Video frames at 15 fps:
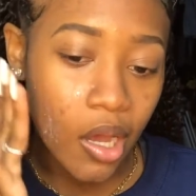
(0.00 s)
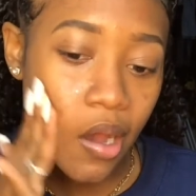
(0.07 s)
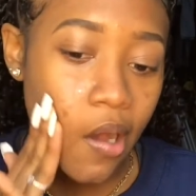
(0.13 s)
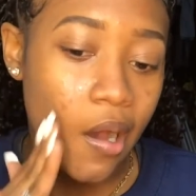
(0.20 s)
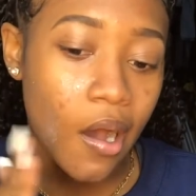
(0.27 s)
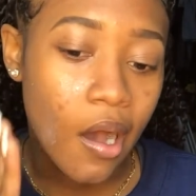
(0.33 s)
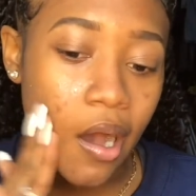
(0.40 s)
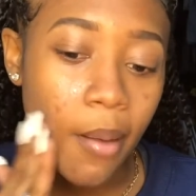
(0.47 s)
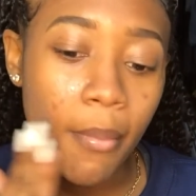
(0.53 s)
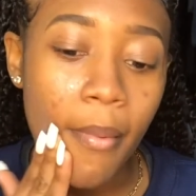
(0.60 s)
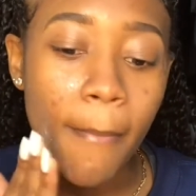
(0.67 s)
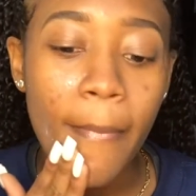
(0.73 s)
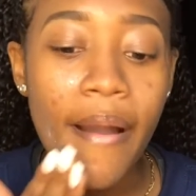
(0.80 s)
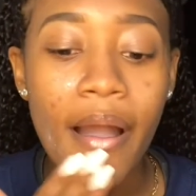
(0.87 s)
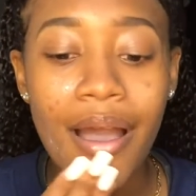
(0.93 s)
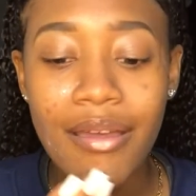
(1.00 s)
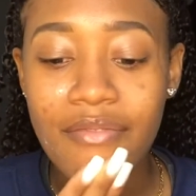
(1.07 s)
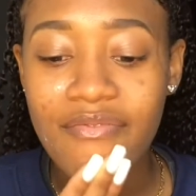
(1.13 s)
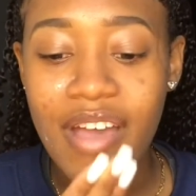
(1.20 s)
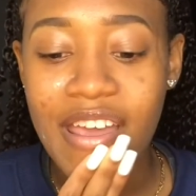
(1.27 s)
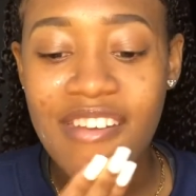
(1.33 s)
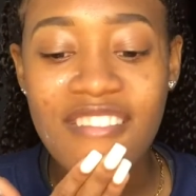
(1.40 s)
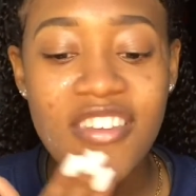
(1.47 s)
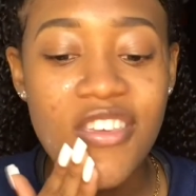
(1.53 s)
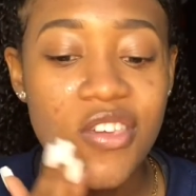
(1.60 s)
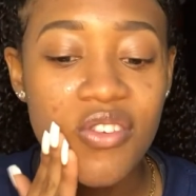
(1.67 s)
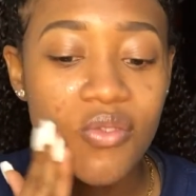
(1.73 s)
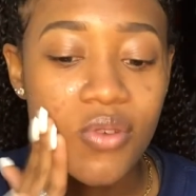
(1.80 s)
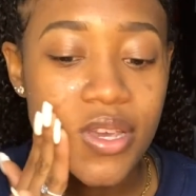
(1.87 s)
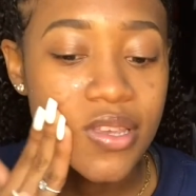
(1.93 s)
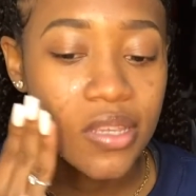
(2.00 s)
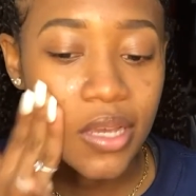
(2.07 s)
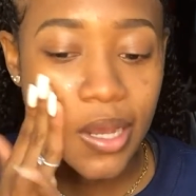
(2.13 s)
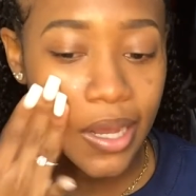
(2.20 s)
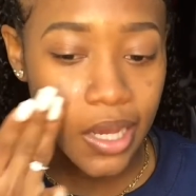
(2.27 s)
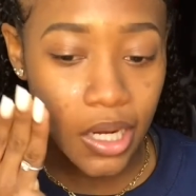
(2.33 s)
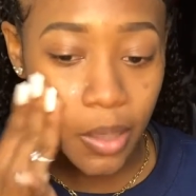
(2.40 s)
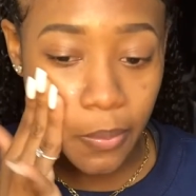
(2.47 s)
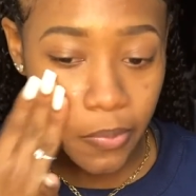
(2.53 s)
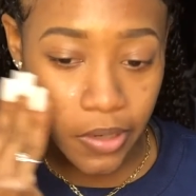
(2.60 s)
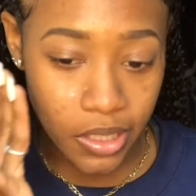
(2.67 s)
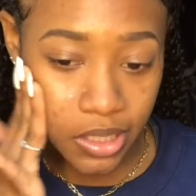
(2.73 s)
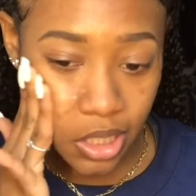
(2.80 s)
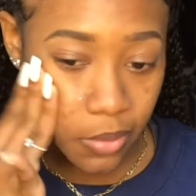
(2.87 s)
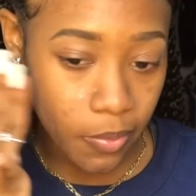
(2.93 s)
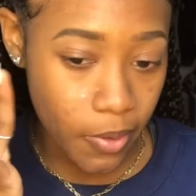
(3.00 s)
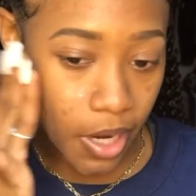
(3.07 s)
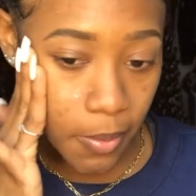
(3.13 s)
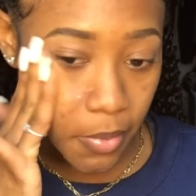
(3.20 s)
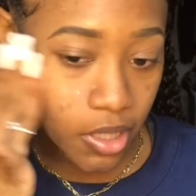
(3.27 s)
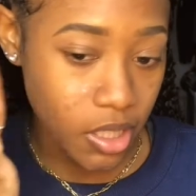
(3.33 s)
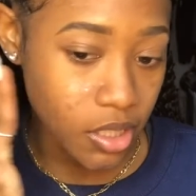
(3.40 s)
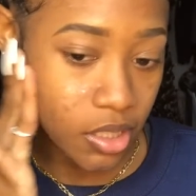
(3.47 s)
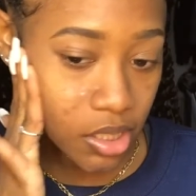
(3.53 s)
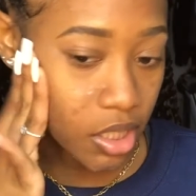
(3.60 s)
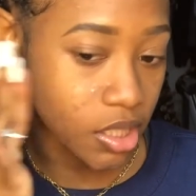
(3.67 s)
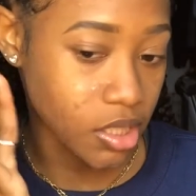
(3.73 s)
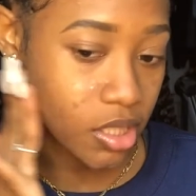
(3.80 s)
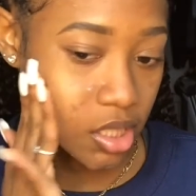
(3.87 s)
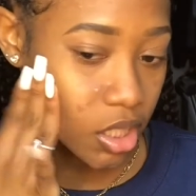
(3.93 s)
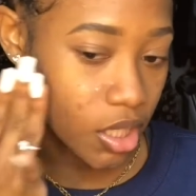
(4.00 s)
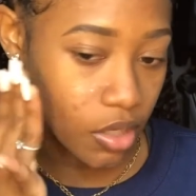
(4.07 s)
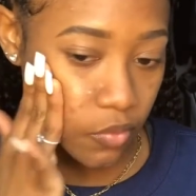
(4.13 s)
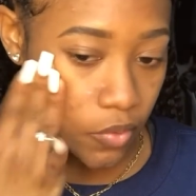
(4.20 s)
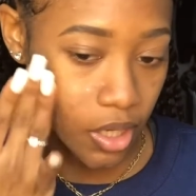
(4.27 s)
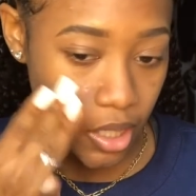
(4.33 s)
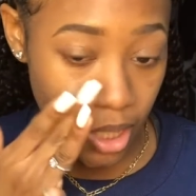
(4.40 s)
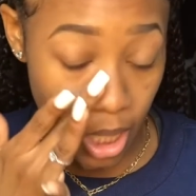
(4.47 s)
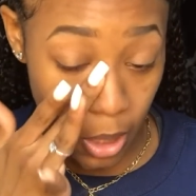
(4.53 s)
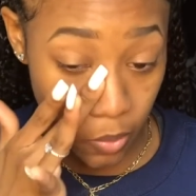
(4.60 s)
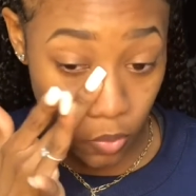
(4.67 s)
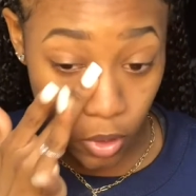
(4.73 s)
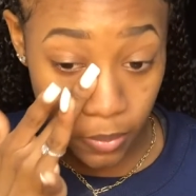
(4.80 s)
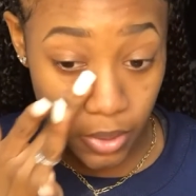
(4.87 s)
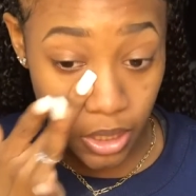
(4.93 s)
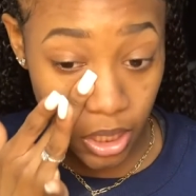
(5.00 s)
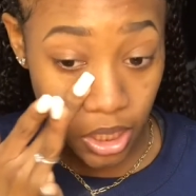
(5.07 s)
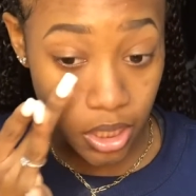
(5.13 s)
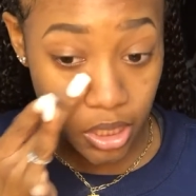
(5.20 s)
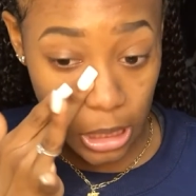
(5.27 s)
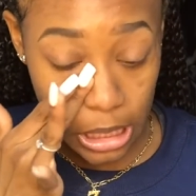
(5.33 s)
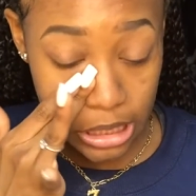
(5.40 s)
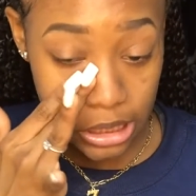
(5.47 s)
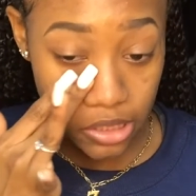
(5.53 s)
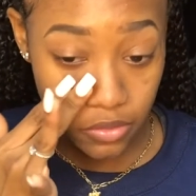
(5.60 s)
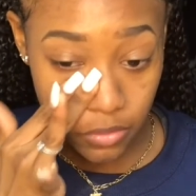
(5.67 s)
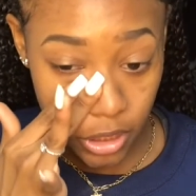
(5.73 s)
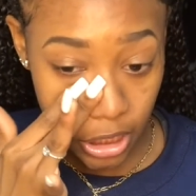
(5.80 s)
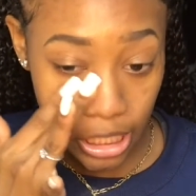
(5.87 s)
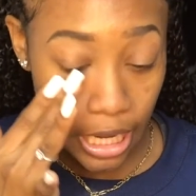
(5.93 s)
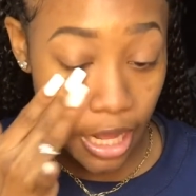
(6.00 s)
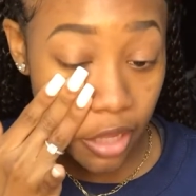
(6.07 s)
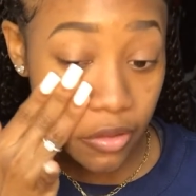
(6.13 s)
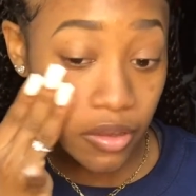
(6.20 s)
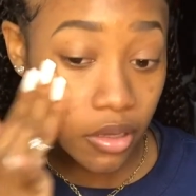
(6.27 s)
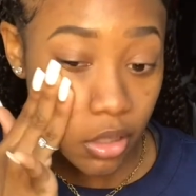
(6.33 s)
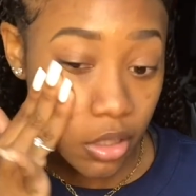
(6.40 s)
My advice to you is to kind of press the primer into your skin rather than rubbing it, because it really like